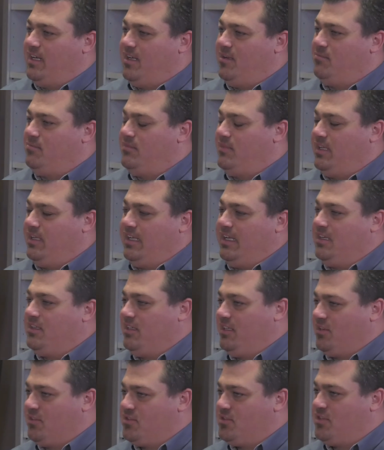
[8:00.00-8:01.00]
them and they
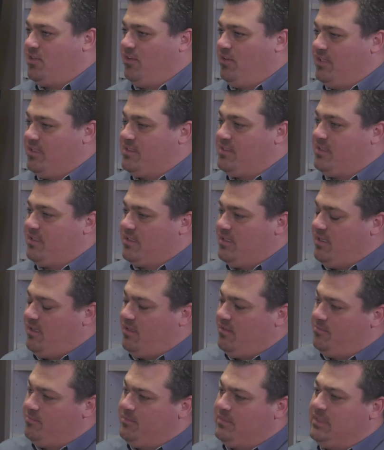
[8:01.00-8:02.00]
clear students to
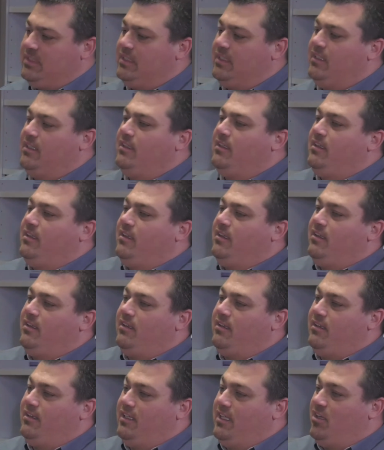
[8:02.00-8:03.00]
come,
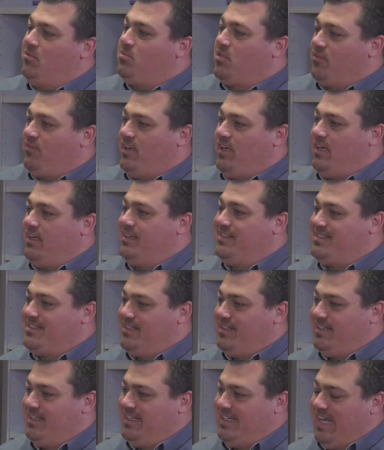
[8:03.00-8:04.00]
they'll provide
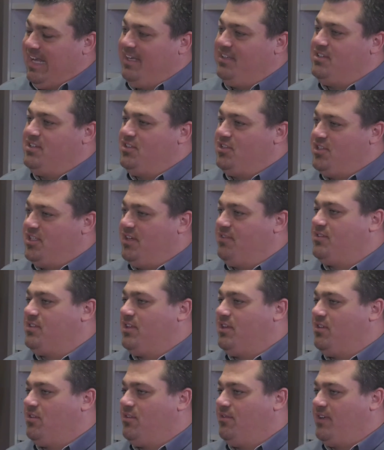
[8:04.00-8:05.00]
us the dates and shifts
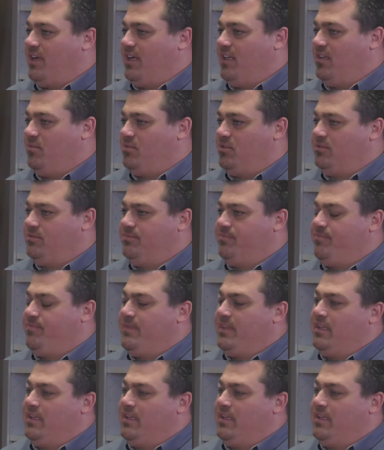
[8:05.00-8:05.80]
that are available.